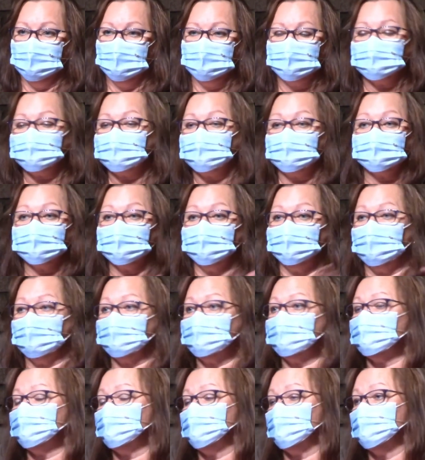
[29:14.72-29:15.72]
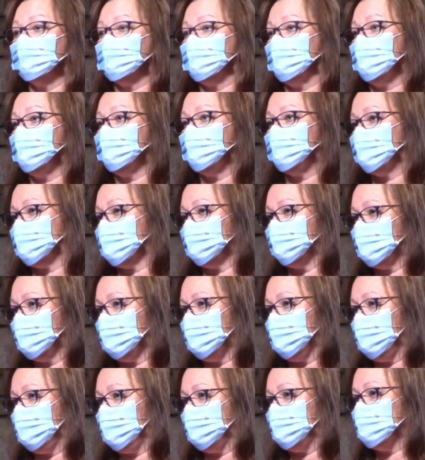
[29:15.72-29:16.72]
This is a wonderful gift from
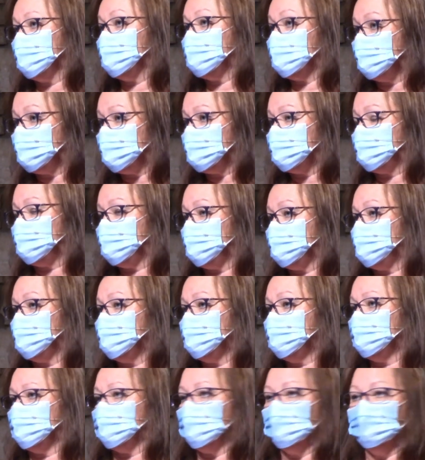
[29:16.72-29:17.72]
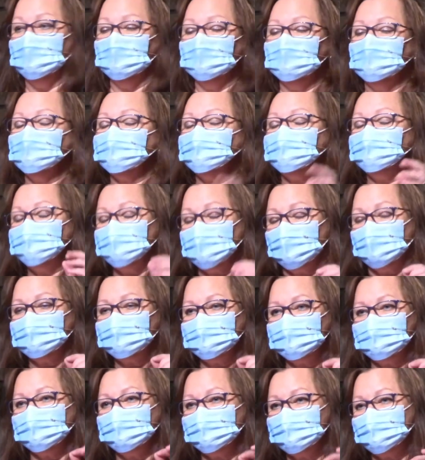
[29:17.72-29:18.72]
God given to you.
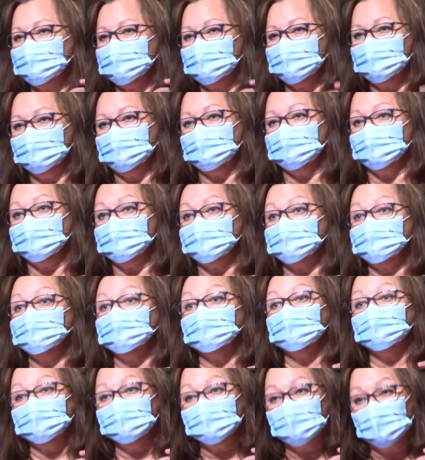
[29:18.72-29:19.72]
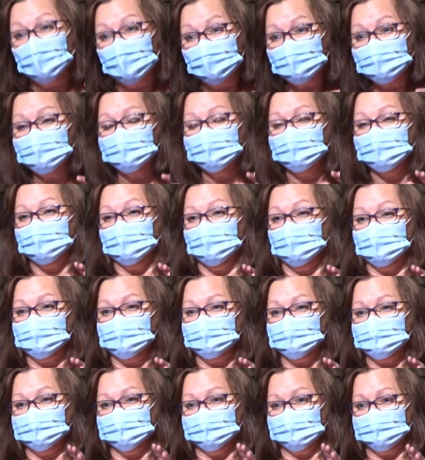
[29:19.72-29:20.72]
Just as the gift to follow
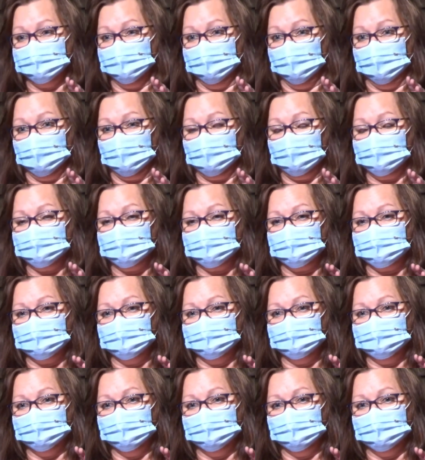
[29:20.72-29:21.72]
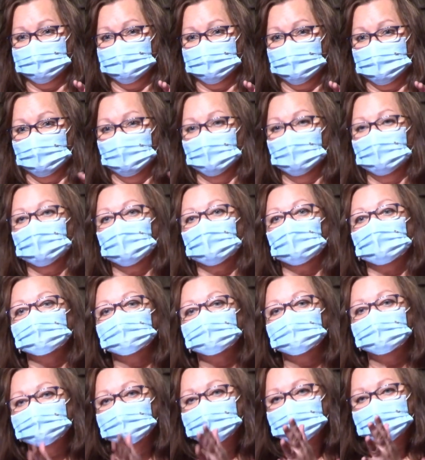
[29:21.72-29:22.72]
God is your choice,
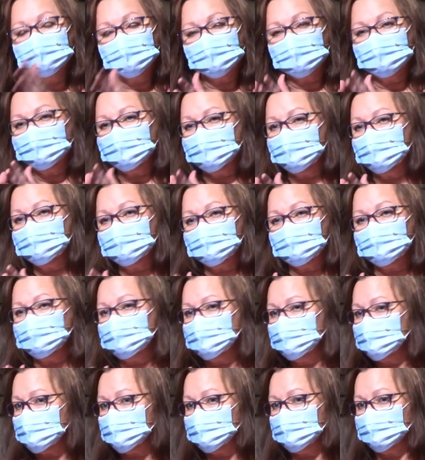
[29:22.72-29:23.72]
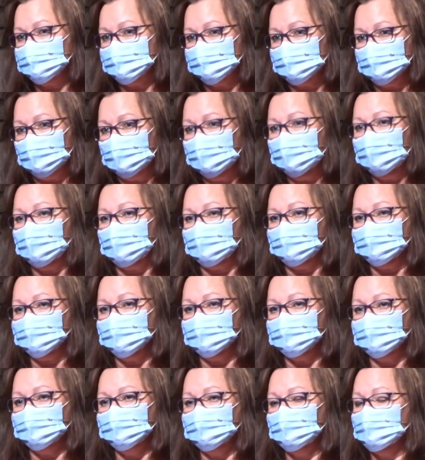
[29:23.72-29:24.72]
how you look at these things in your
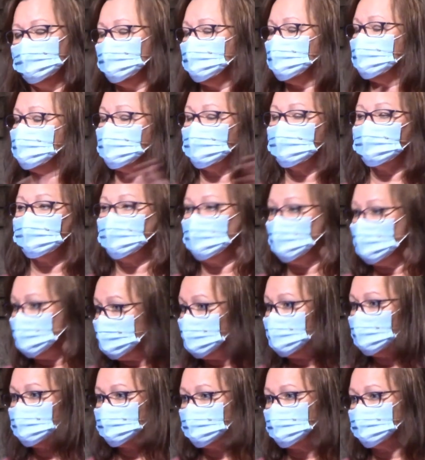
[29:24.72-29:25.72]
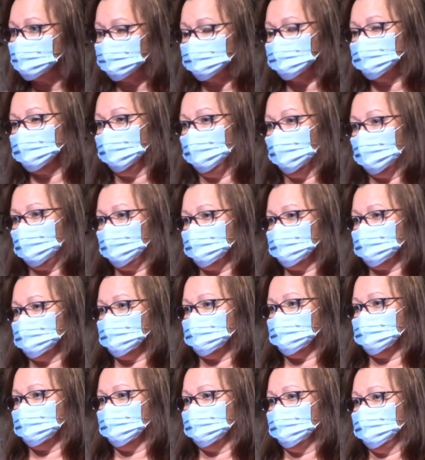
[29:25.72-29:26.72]
life, they're all your
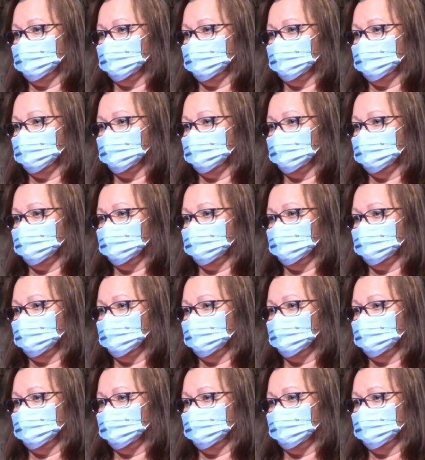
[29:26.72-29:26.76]
choice.